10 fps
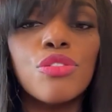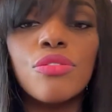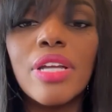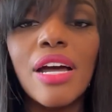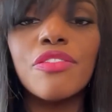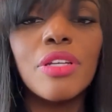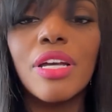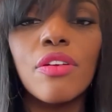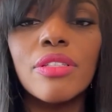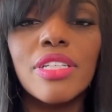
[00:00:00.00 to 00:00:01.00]
you don't have to
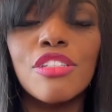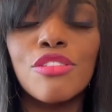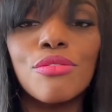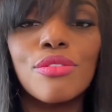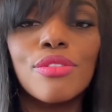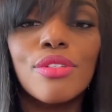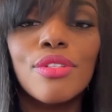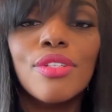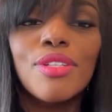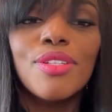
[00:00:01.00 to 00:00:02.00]
have all the answers.
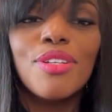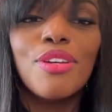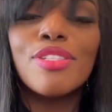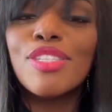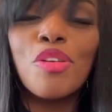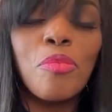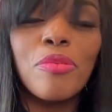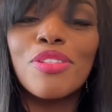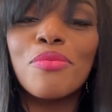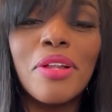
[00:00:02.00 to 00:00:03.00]
A senior
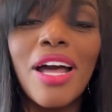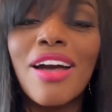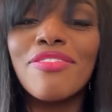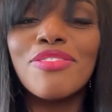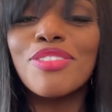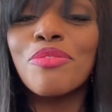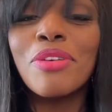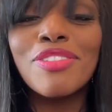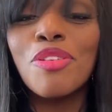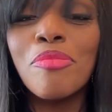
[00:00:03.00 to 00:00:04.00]
person will have
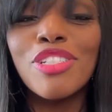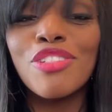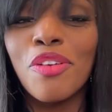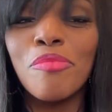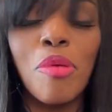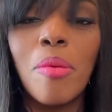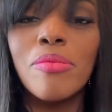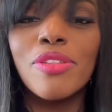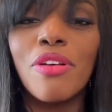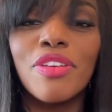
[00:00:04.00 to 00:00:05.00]
so much fun problem
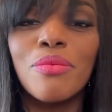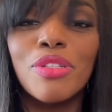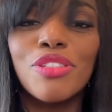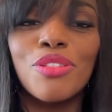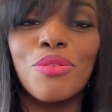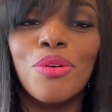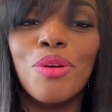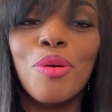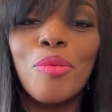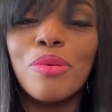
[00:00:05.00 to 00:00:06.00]
solving with you
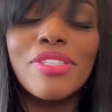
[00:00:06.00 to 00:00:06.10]
because